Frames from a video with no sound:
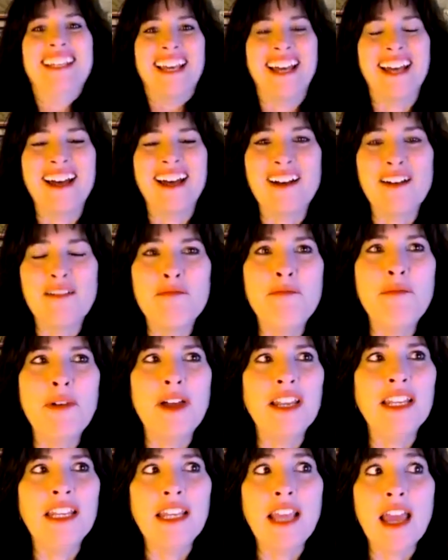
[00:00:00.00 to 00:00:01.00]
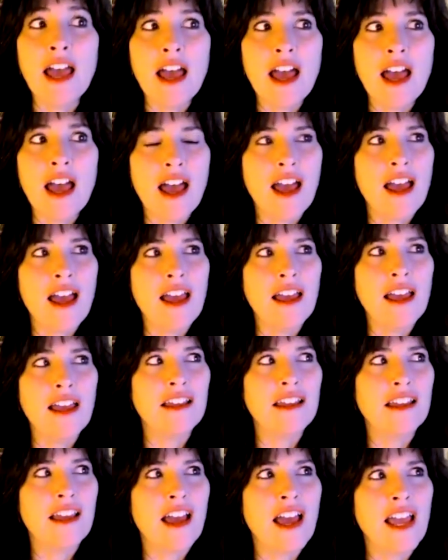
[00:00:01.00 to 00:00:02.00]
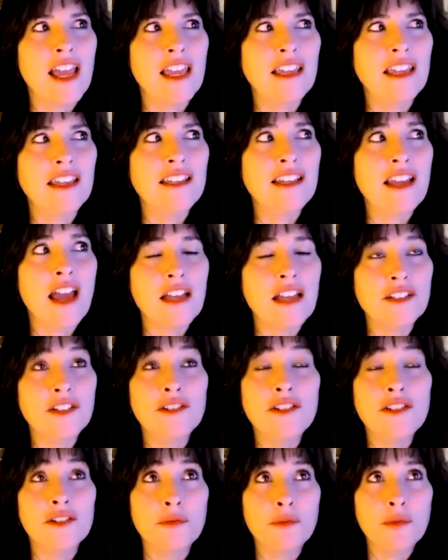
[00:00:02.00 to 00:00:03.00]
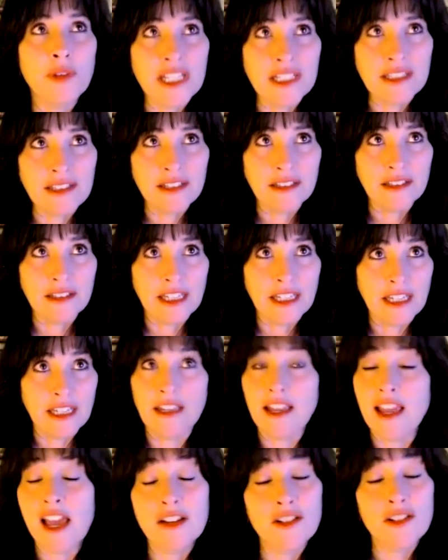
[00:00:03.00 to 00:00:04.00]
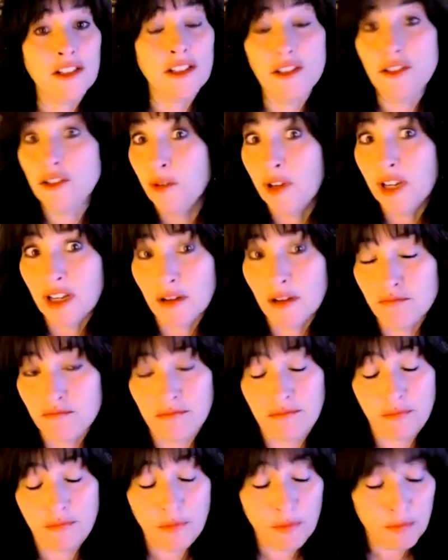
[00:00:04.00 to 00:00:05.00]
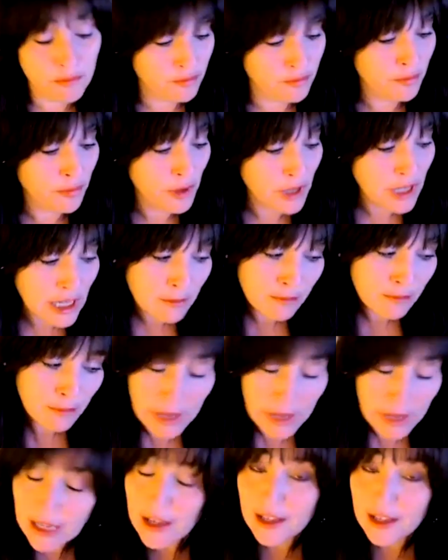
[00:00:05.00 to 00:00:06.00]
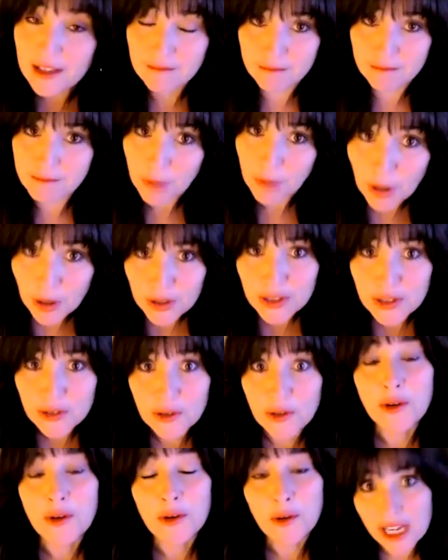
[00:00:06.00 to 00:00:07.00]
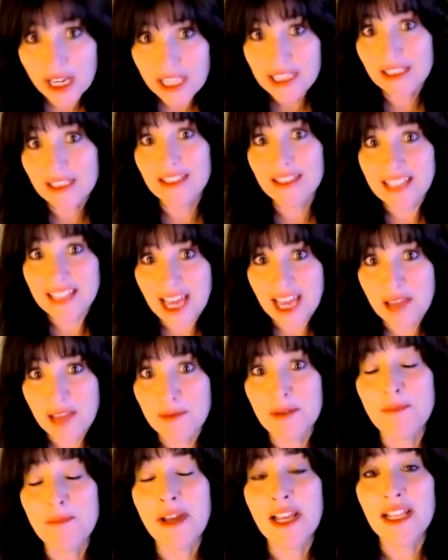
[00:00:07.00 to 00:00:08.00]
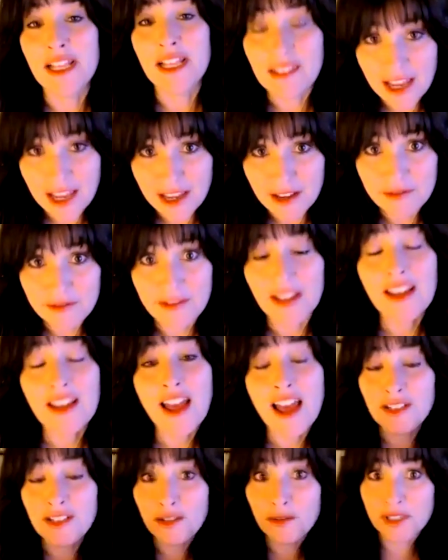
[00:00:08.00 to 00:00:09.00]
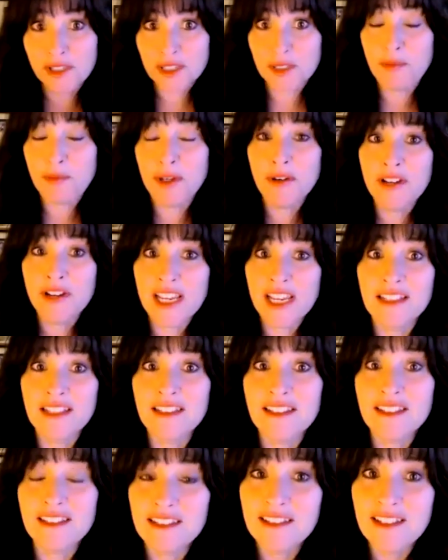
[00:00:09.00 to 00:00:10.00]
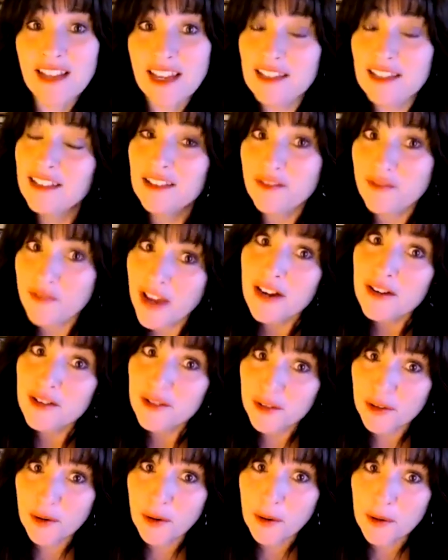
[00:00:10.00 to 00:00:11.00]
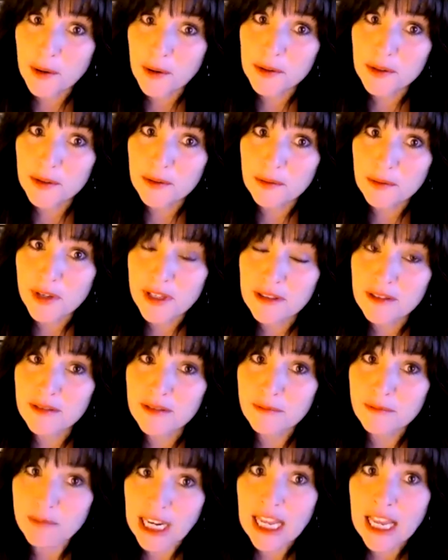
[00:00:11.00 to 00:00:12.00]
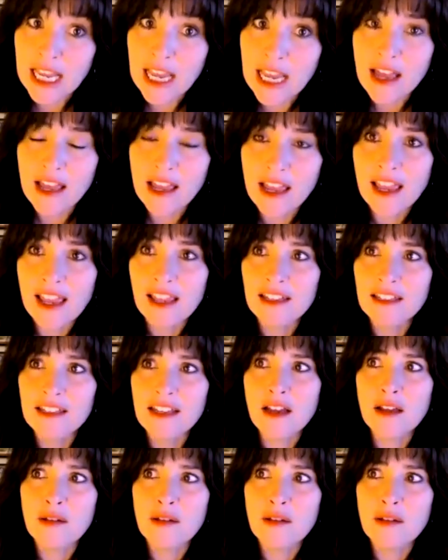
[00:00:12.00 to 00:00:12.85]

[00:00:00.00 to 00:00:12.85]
But yeah, I got to just recently, actually during a pretty big personal crisis time in my life, I got to experience tending the fire circles with Mireya, and